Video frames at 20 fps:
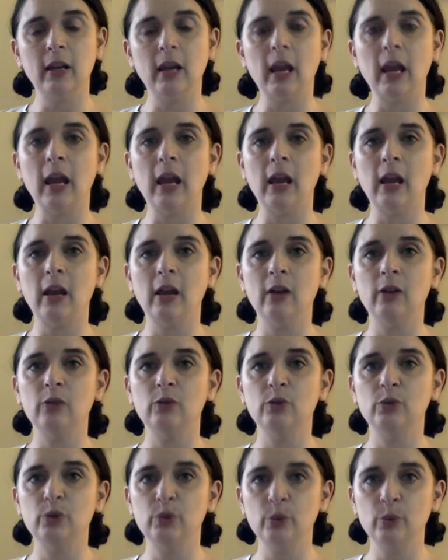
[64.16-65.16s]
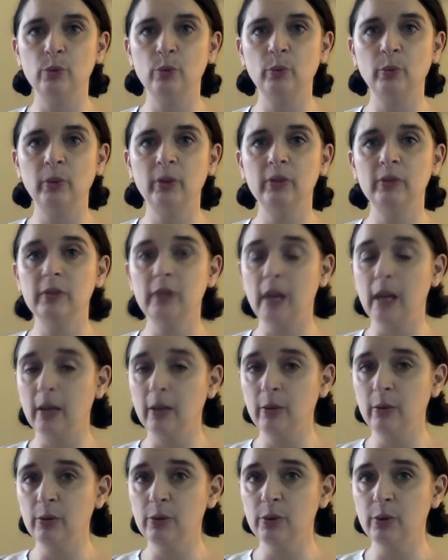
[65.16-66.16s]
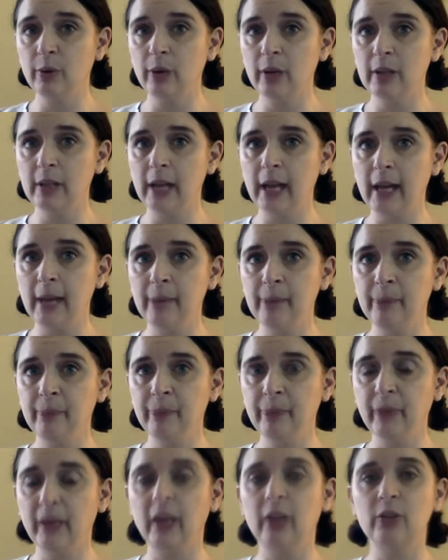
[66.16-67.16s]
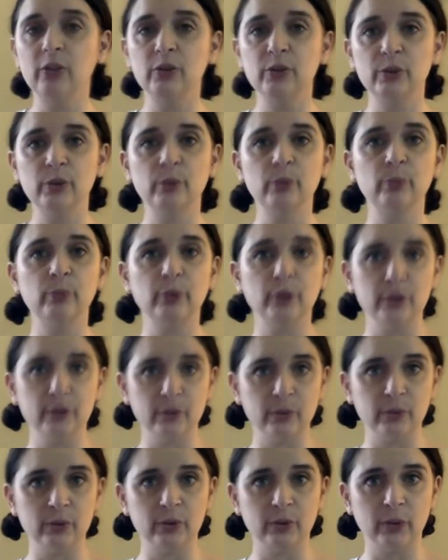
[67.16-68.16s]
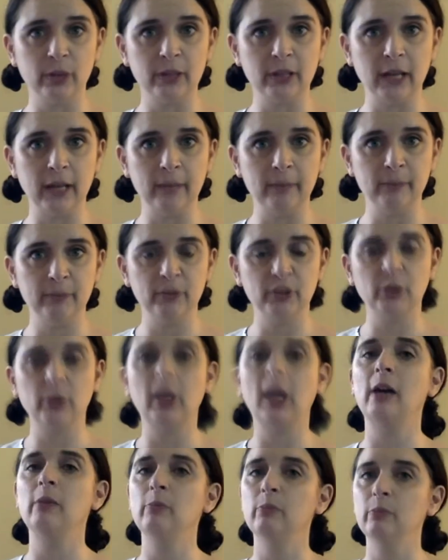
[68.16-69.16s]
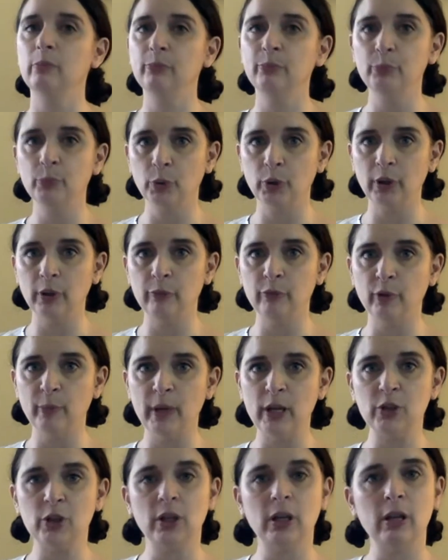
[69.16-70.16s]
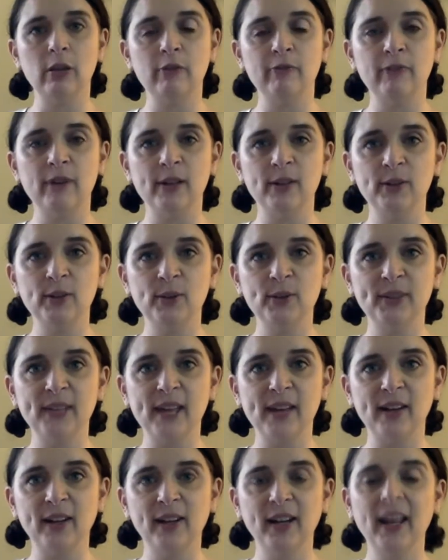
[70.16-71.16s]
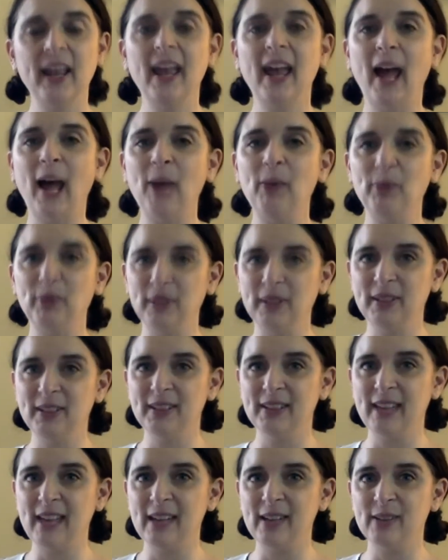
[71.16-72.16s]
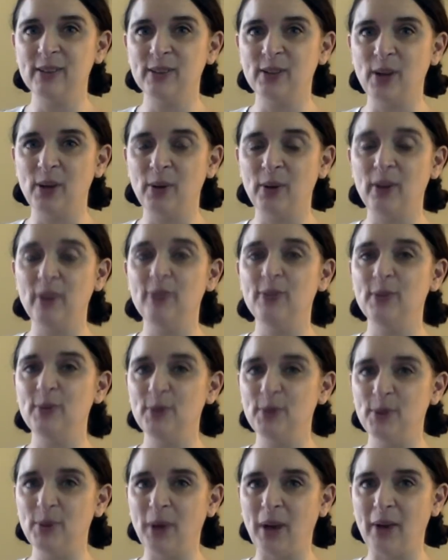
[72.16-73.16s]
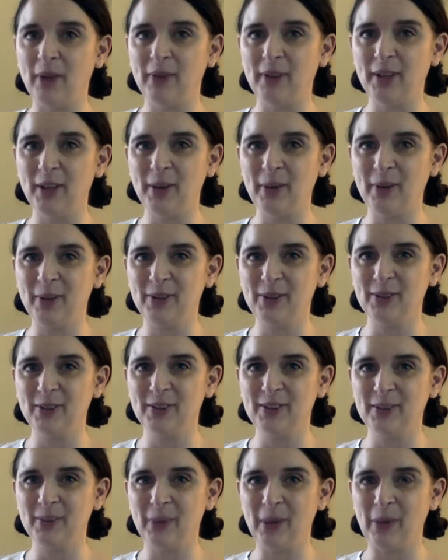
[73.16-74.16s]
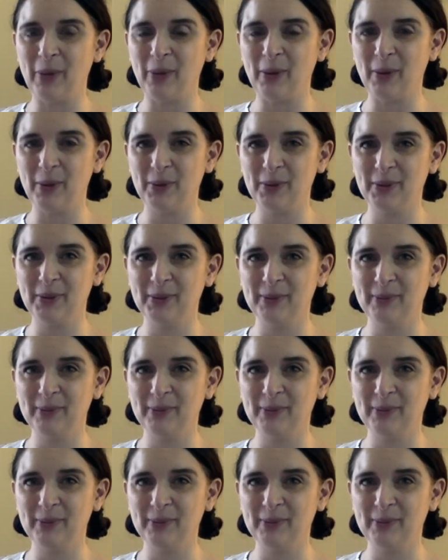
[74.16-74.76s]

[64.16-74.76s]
a Zoom toddler storytime and a Zoom preschool storytime. So again, more information in the fall newsletter, and please let us know if you do have any questions about those.